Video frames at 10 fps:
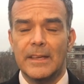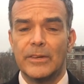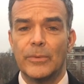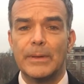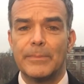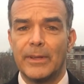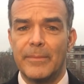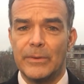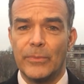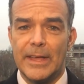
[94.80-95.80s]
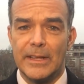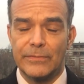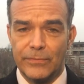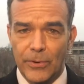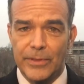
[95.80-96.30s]
you know, people have been waiting
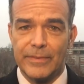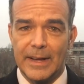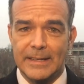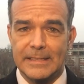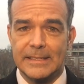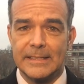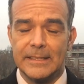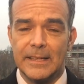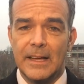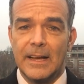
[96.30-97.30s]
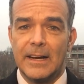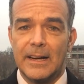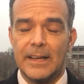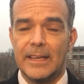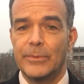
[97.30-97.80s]
for the vaccine.
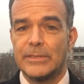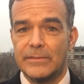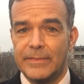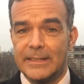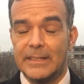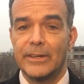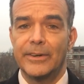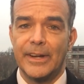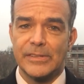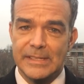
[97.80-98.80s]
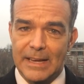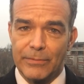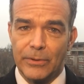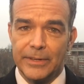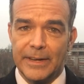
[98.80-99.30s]
It was invented. There are now
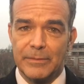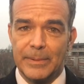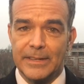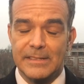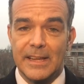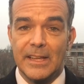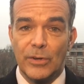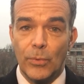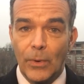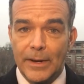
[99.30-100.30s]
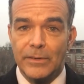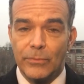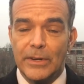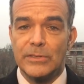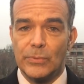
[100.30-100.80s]
several, and everybody's saying, you know,
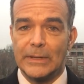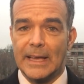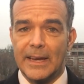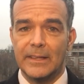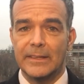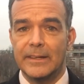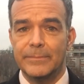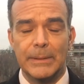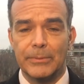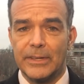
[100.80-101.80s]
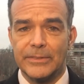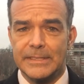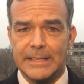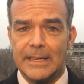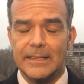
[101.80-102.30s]
when do we get it? And then people
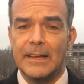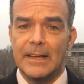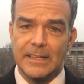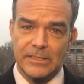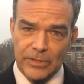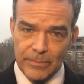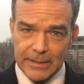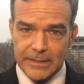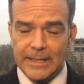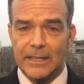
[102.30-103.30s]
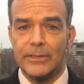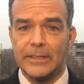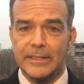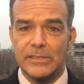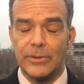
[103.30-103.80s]
understand it's going to be the
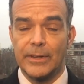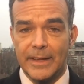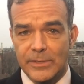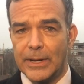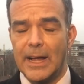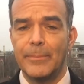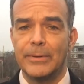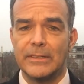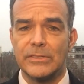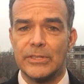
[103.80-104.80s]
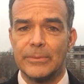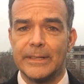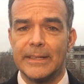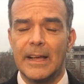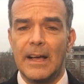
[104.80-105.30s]
elderly and so on. And that's what happened in
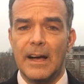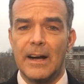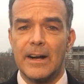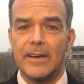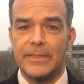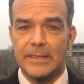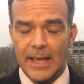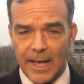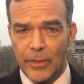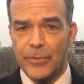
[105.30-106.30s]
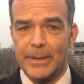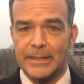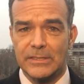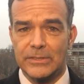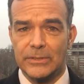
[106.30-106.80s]
Germany. The health
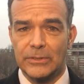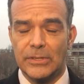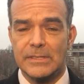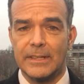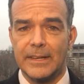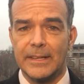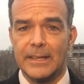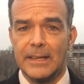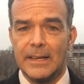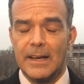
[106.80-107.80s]
minister looks like